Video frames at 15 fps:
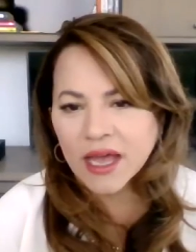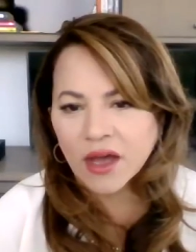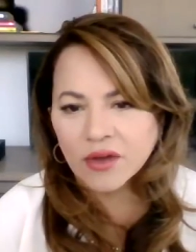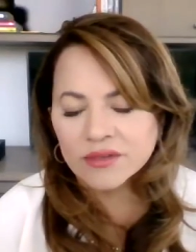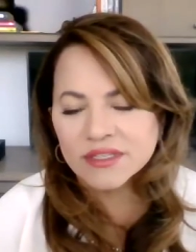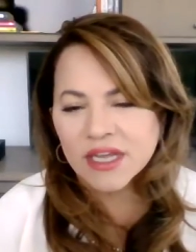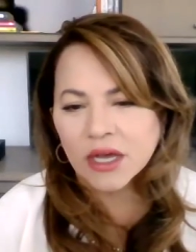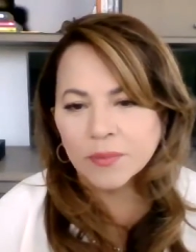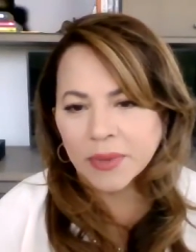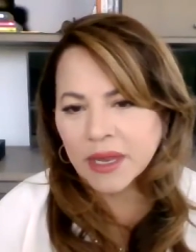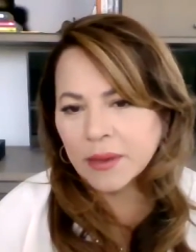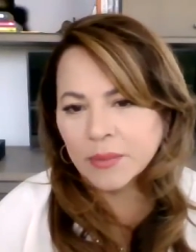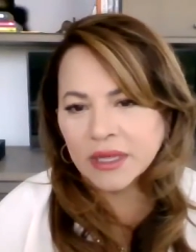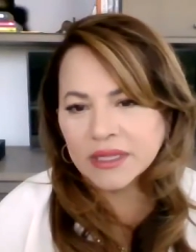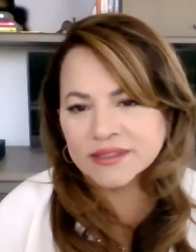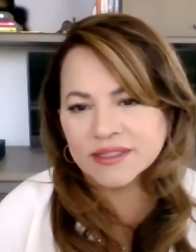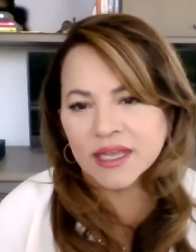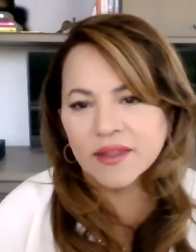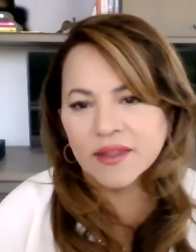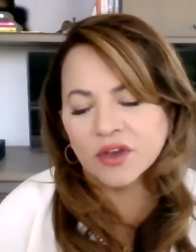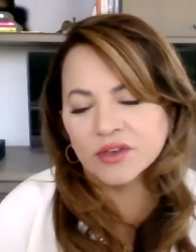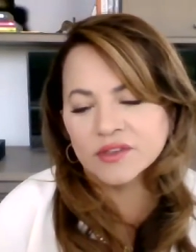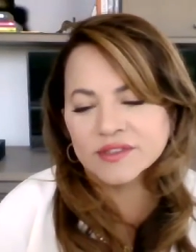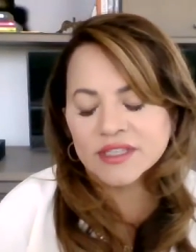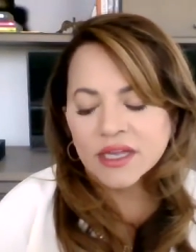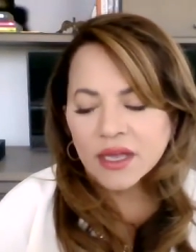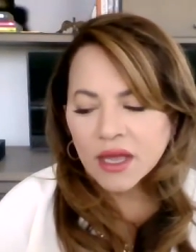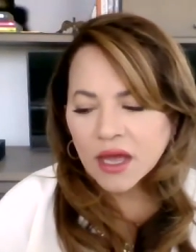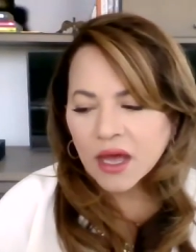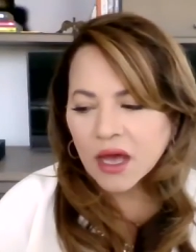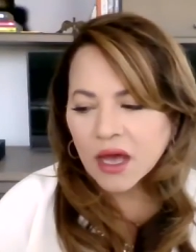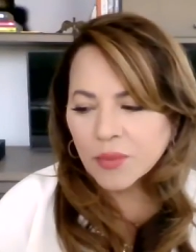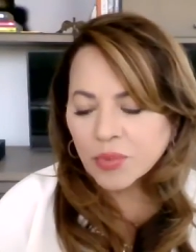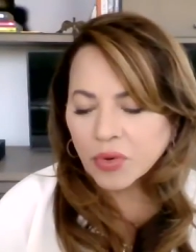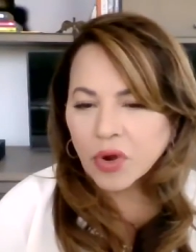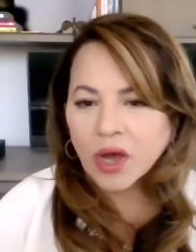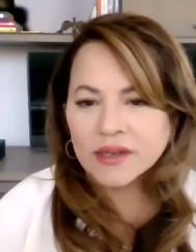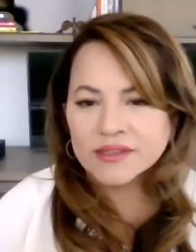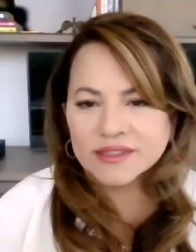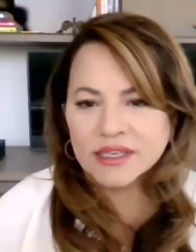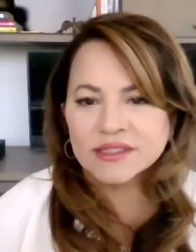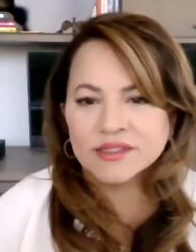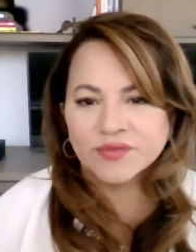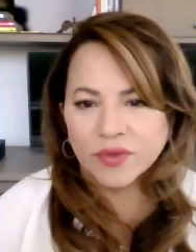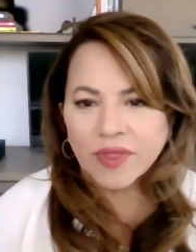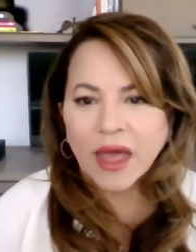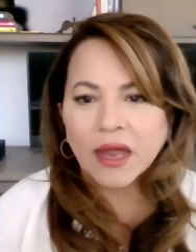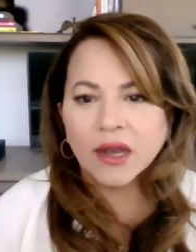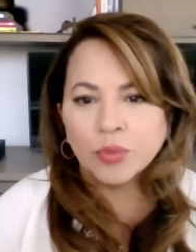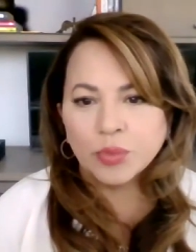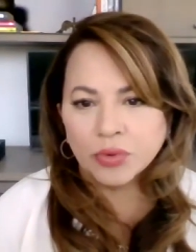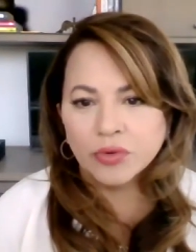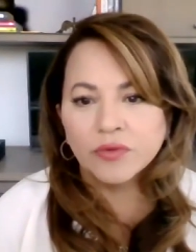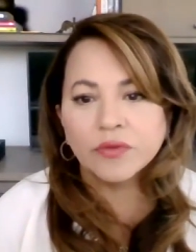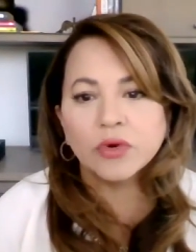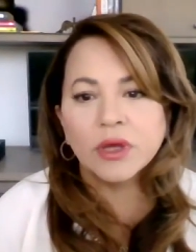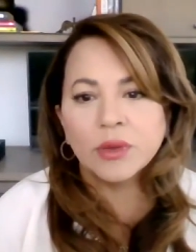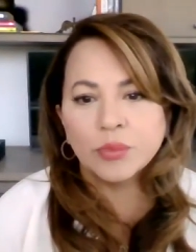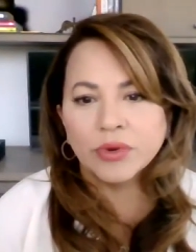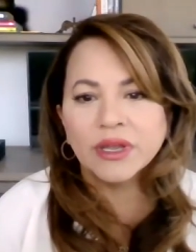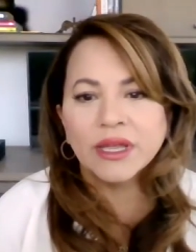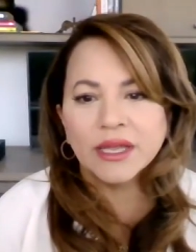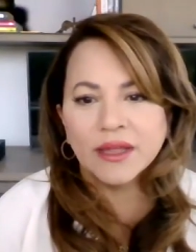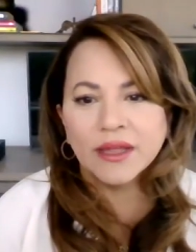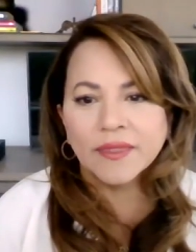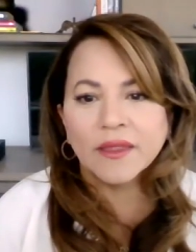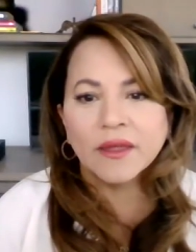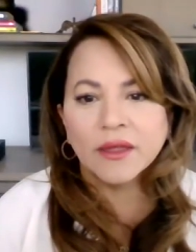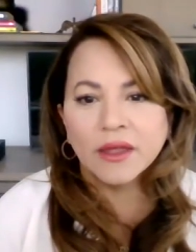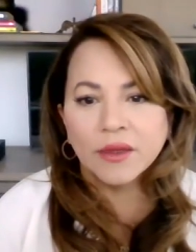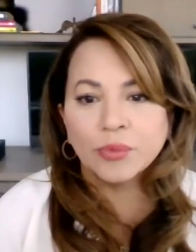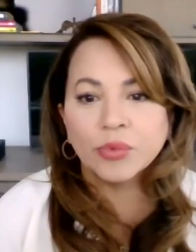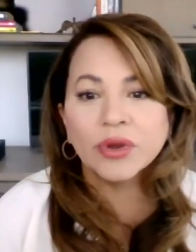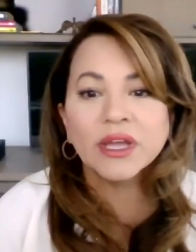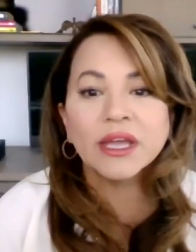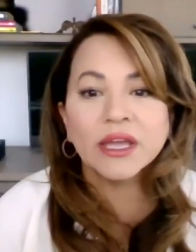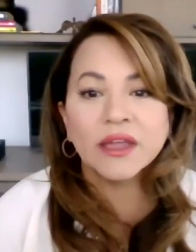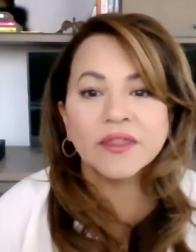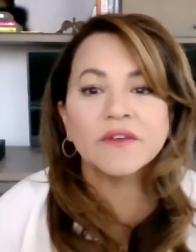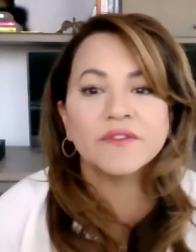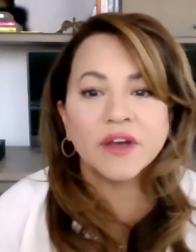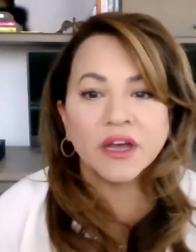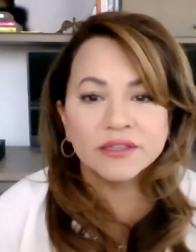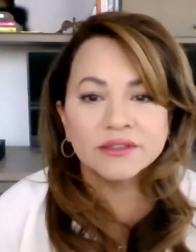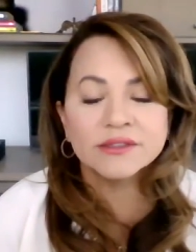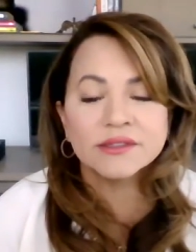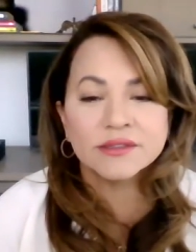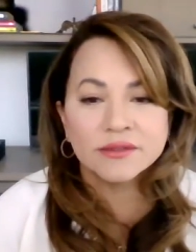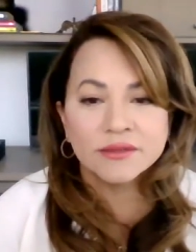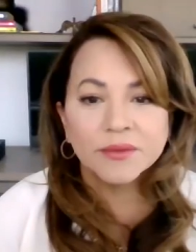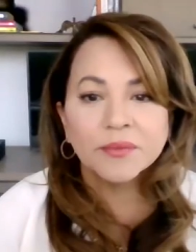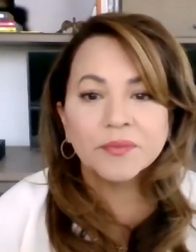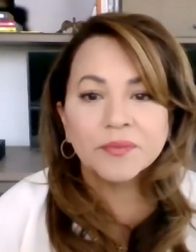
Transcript: down payments, and there's a process for that approval and bringing in the funds?